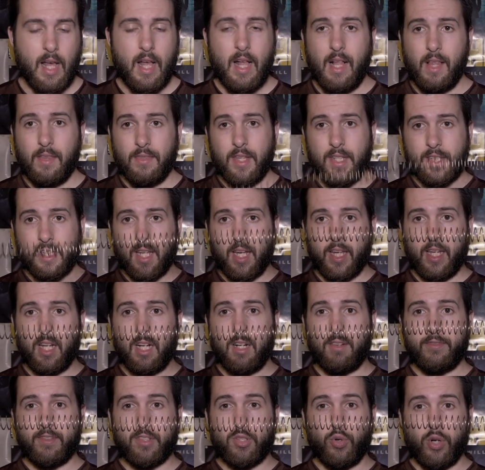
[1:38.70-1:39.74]
this guy
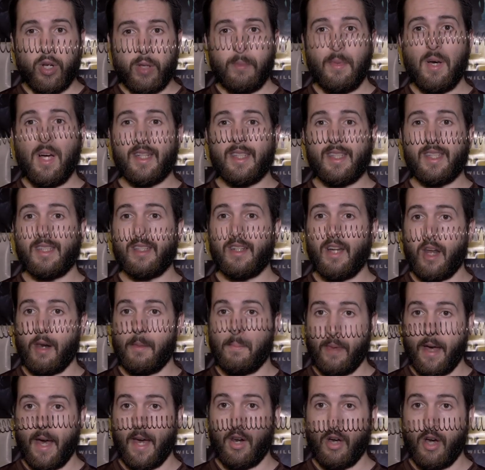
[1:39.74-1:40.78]
here for 20 bucks is not a
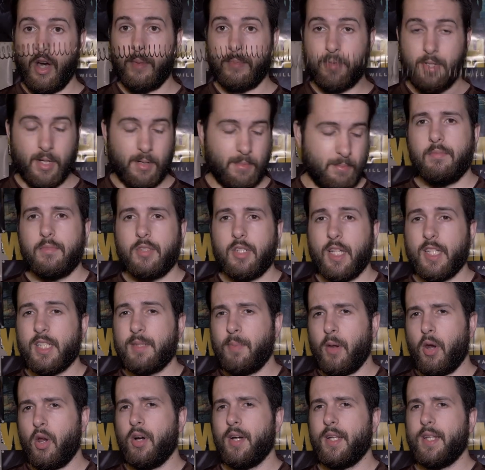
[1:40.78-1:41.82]
bad option. So that's
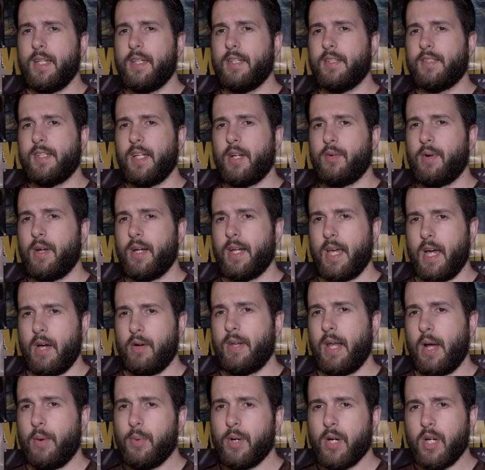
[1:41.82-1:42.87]
about all I need to say right now.
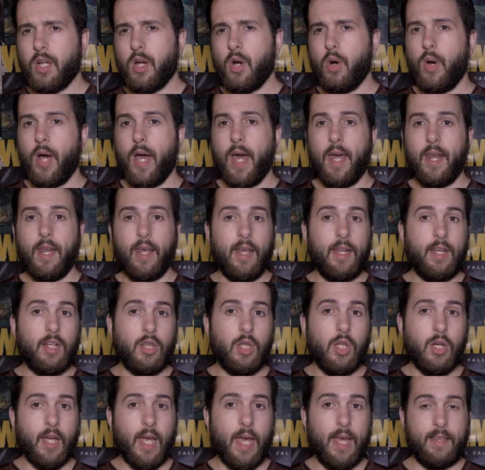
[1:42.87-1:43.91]
Now we're going to go ahead and
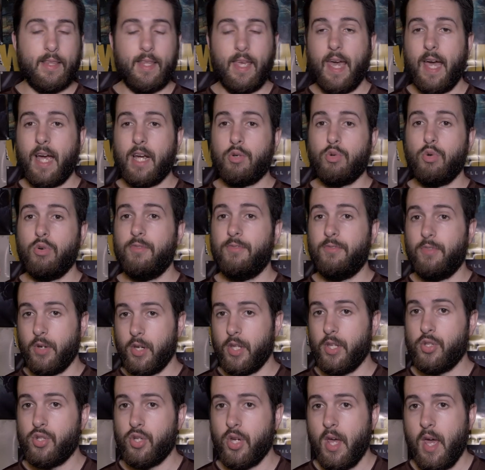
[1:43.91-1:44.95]
look at the actual
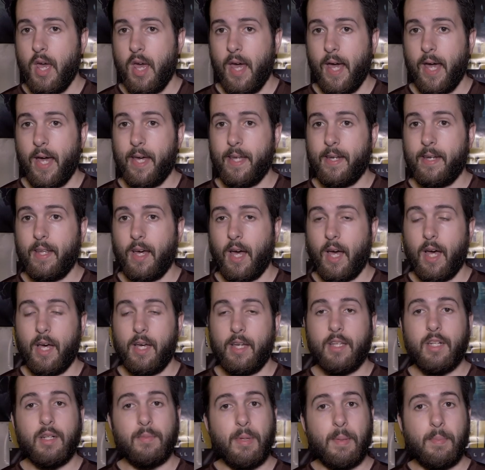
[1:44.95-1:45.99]
footage and uh,
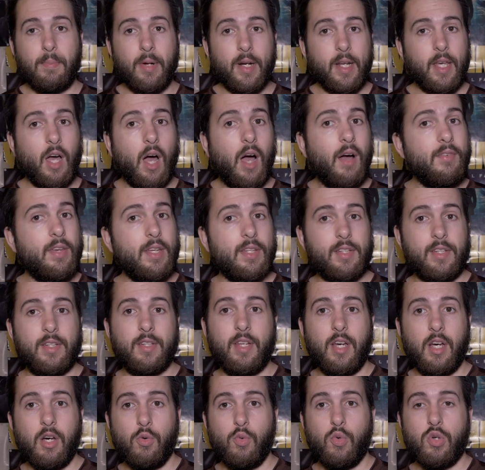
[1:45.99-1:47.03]
it'll be pretty obvious to
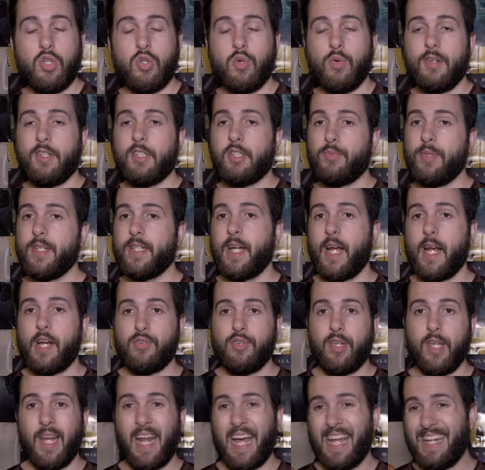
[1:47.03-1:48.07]
tell which one is which
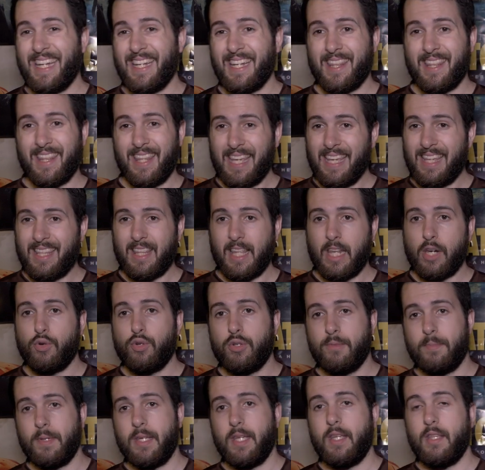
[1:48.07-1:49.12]
actually. I didn't think that it
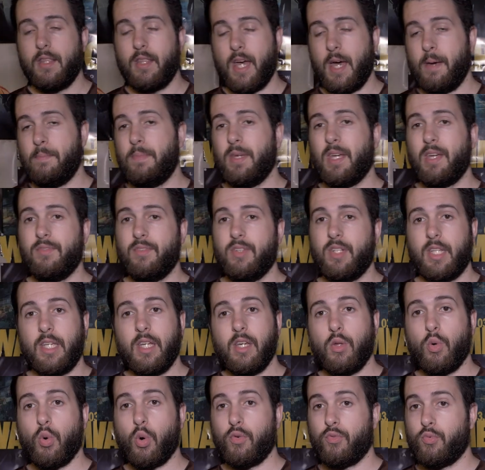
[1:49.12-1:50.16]
would be that big of a
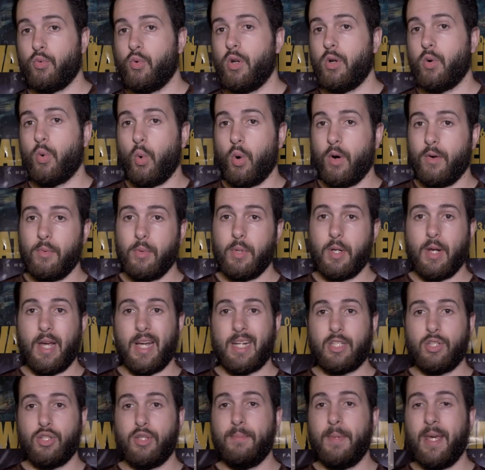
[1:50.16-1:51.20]
deal or, if, or it would
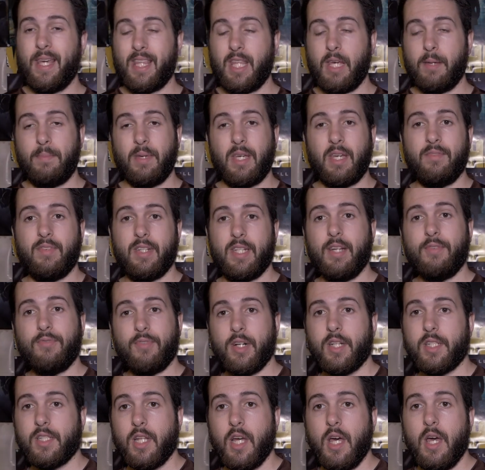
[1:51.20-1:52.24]
actually make that big of a
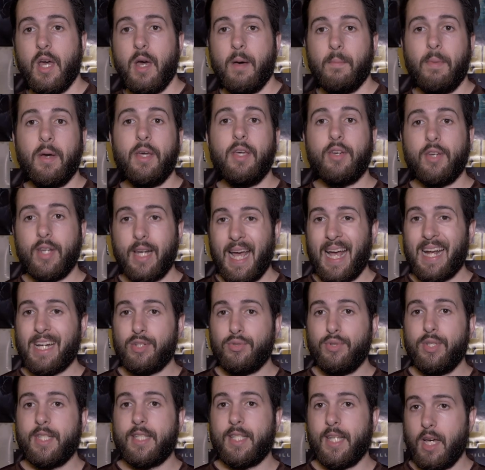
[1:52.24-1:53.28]
difference, but you can
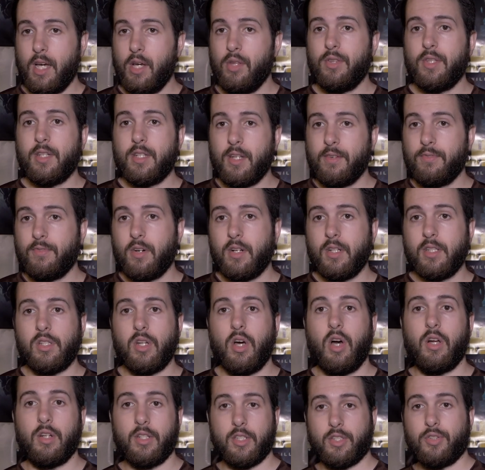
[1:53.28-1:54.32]
actually tell the difference
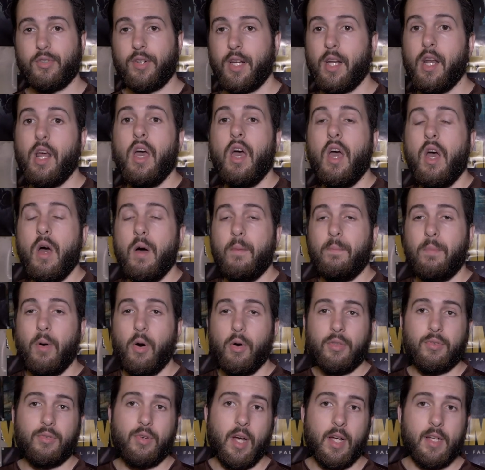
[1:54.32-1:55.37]
on screen.
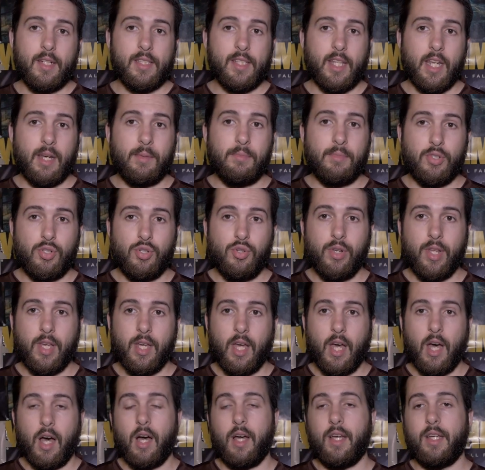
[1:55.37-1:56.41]
Both guns that I'm shooting,
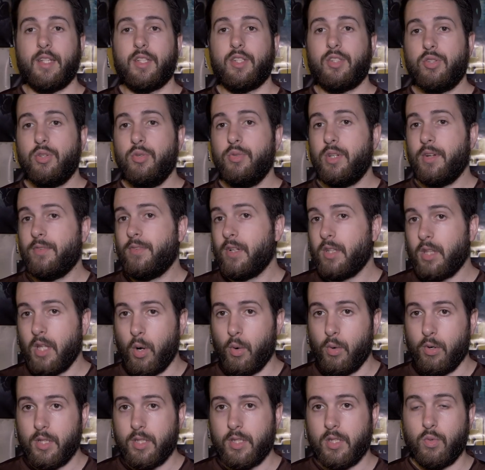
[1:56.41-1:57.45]
uh, it's two different
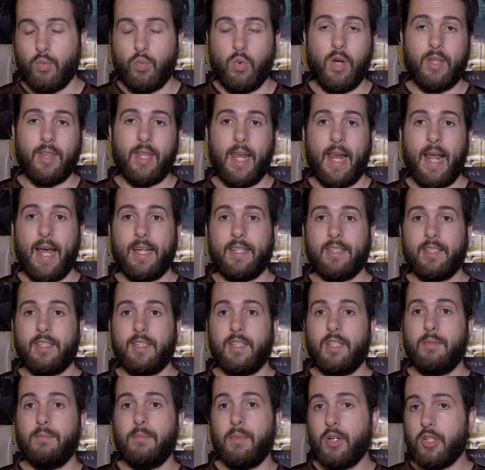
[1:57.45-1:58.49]
lowers, one that has
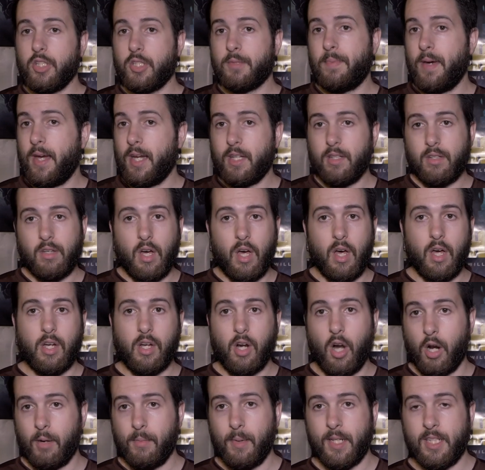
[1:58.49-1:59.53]
the mil-spec uh,
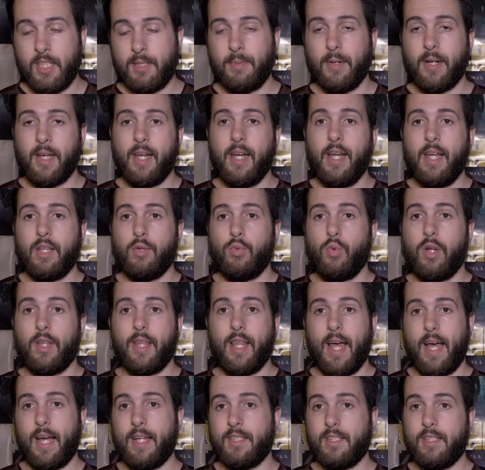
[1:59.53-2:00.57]
carbine spring in it and one
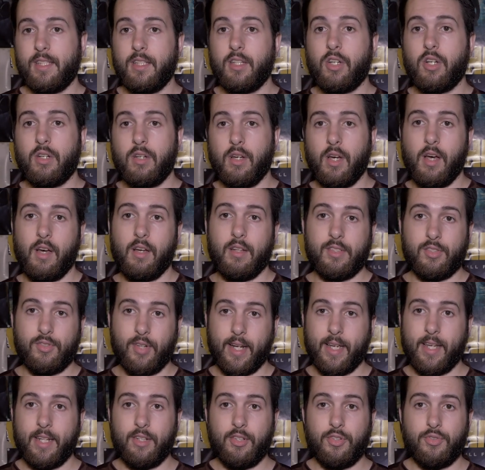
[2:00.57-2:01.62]
that has the uh,
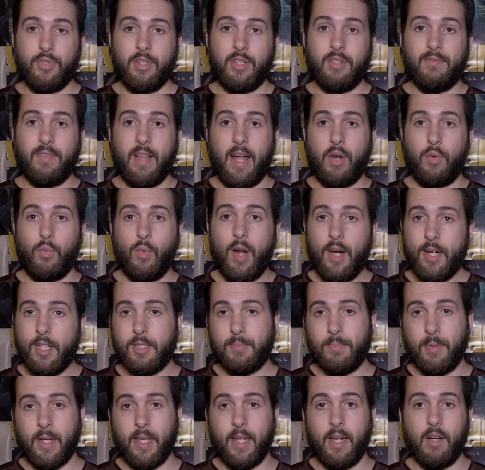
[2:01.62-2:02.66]
Strike Industries flat wire
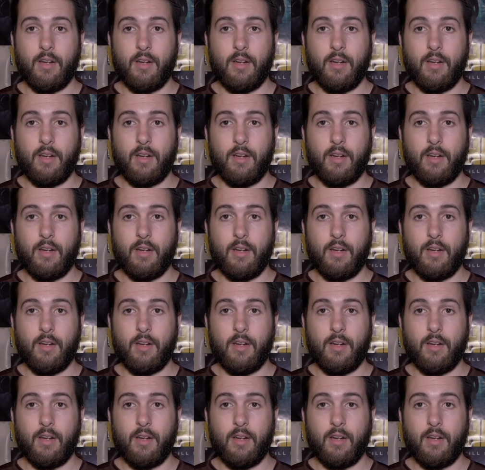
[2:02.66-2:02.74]
spring in it, of